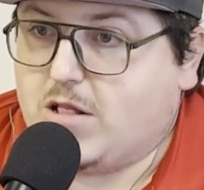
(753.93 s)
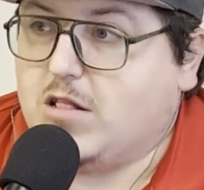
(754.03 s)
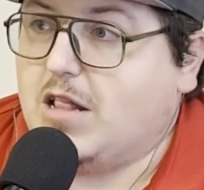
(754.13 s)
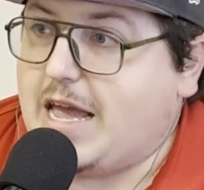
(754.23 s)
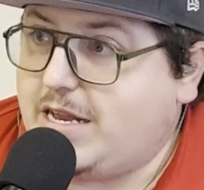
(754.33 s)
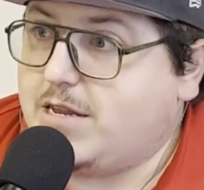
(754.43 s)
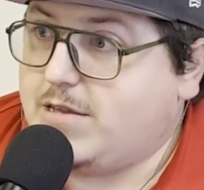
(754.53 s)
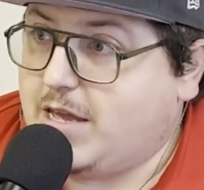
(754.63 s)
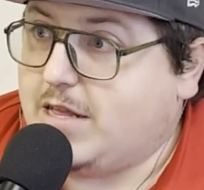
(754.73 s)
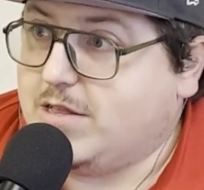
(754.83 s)
late
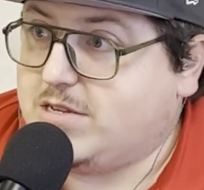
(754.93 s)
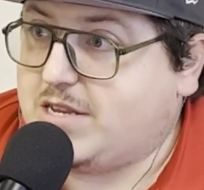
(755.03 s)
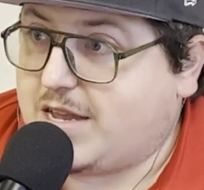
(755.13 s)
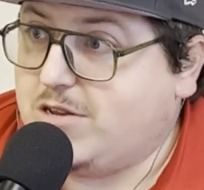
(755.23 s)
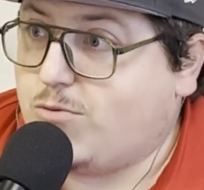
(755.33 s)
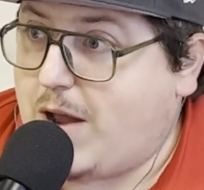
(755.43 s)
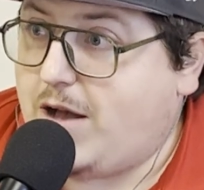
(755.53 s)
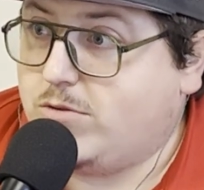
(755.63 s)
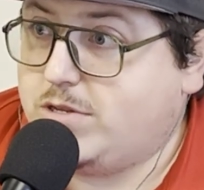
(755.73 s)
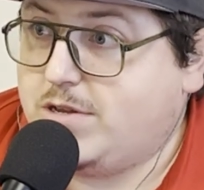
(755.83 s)
in the second
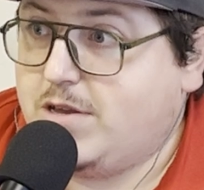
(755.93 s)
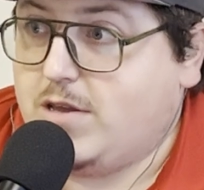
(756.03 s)
round,